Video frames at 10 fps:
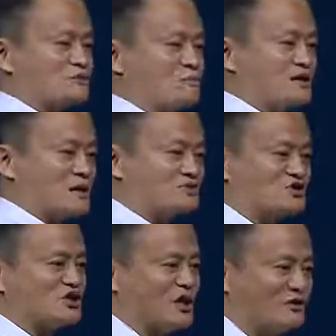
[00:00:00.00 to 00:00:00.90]
to pick up the
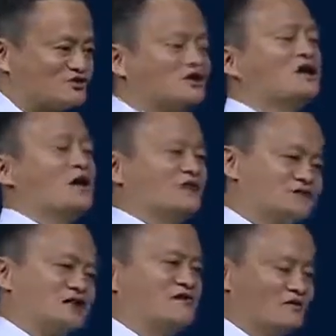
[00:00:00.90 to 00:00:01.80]
cherries and
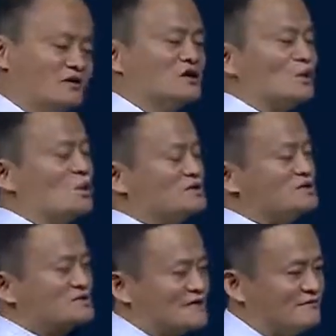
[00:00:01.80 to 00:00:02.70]
deliver.
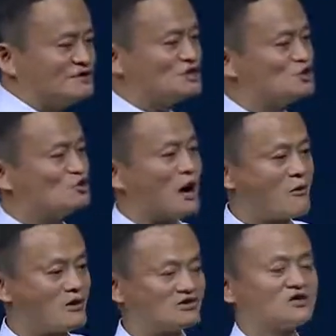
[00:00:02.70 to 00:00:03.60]
Within 72
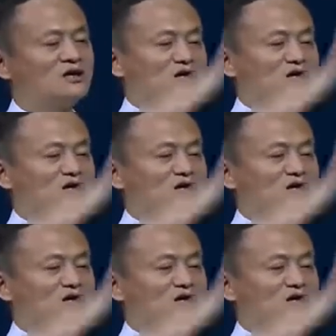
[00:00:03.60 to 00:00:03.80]
hours,